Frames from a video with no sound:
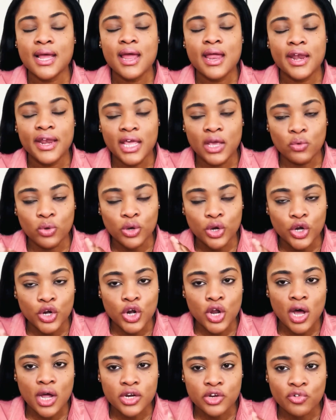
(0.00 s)
They will
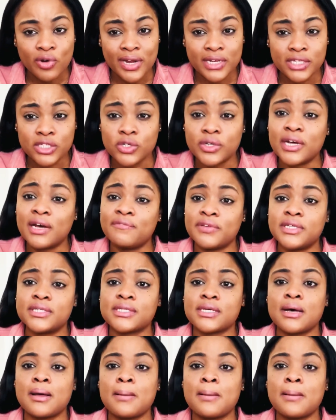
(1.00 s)
not grant you that visa.